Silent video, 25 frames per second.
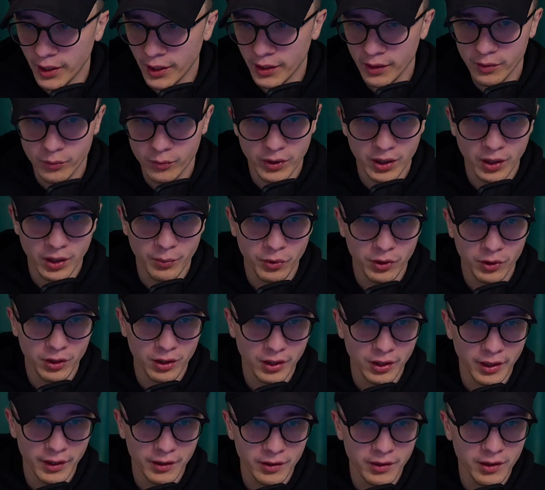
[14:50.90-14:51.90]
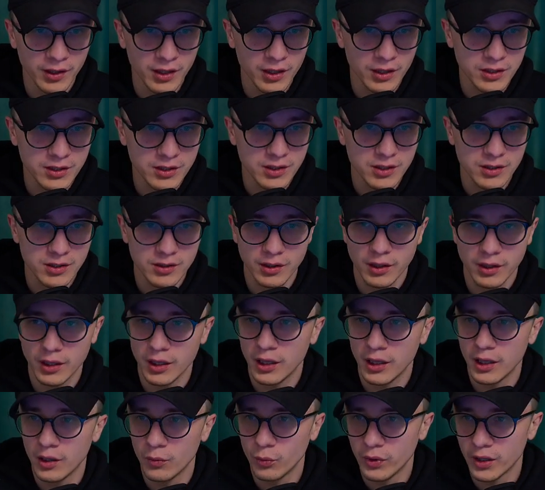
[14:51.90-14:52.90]
We're going to put it like this
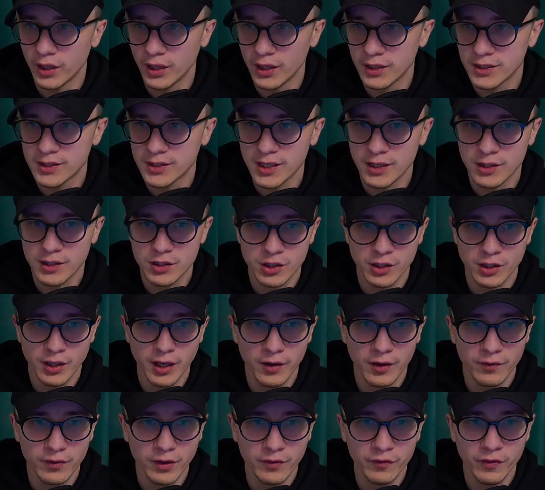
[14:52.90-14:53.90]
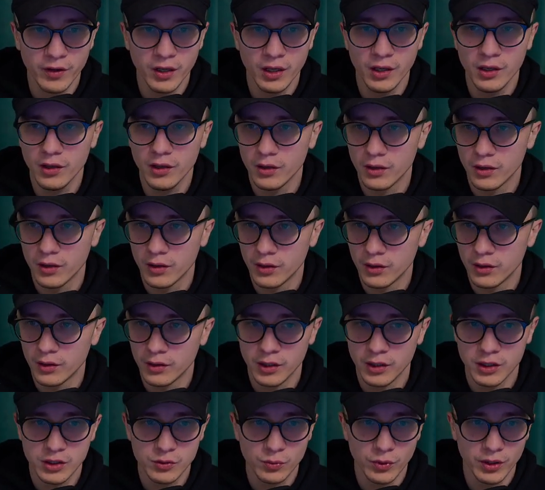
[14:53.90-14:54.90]
and we're going to center everything.
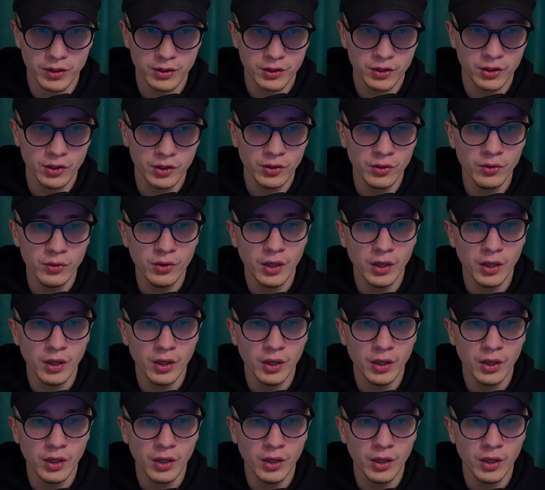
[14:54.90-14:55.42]
this one too.